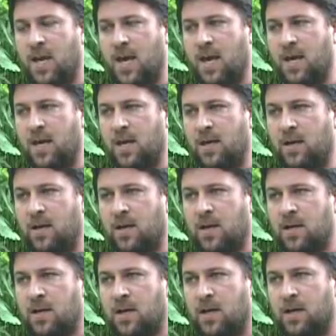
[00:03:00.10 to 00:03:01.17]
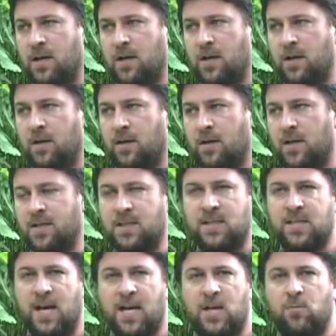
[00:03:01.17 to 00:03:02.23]
a, uh, a
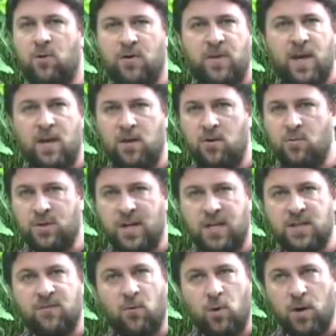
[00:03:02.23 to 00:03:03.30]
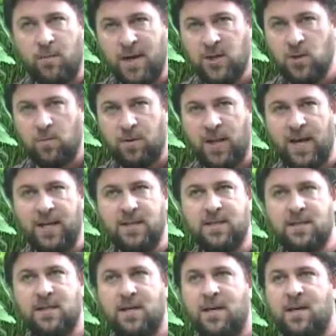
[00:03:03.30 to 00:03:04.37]
society where they use lots of ornamental
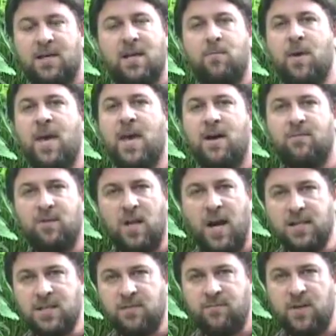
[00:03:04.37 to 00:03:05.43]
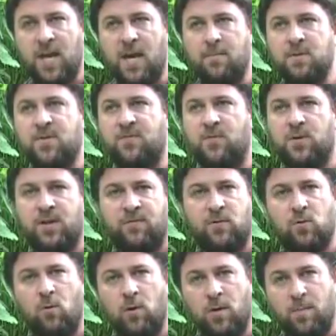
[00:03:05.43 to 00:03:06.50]
plants, they may have lots of names for
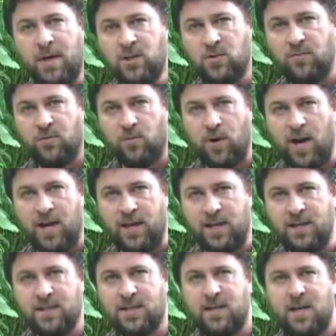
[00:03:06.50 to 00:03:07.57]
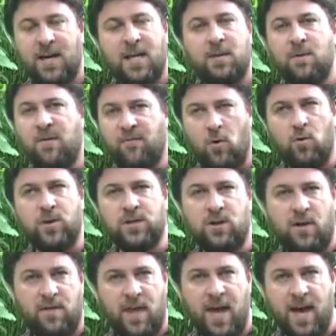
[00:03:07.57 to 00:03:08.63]
different ornamental varieties, and they may focus
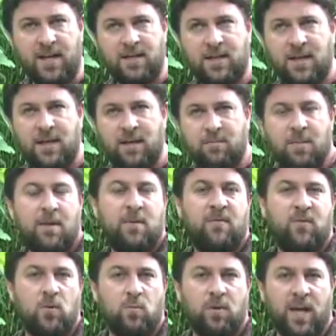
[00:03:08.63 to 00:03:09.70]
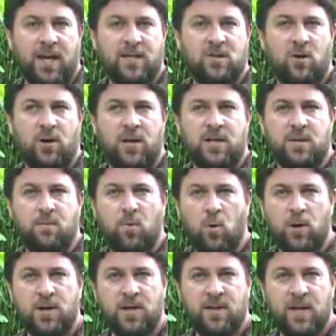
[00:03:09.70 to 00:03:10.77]
on that. Maybe food plants aren't as
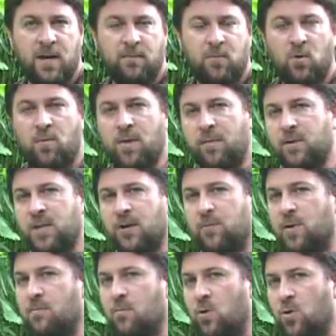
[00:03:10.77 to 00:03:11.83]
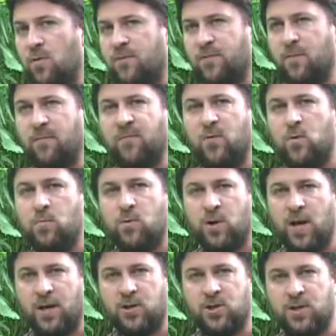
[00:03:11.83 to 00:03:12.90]
important to them, or maybe they're removed from food
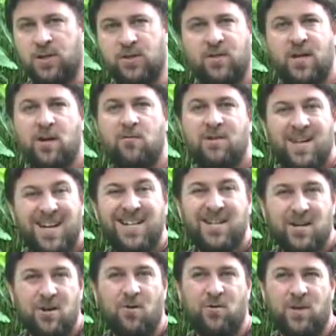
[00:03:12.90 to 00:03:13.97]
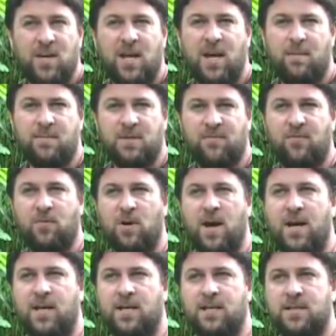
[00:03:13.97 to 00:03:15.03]
production, so they don't need to know the names of
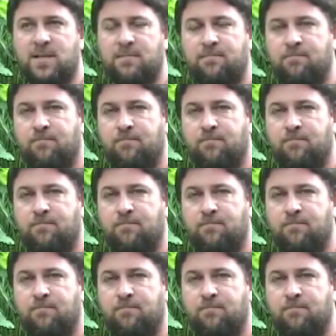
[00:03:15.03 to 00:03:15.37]
varieties.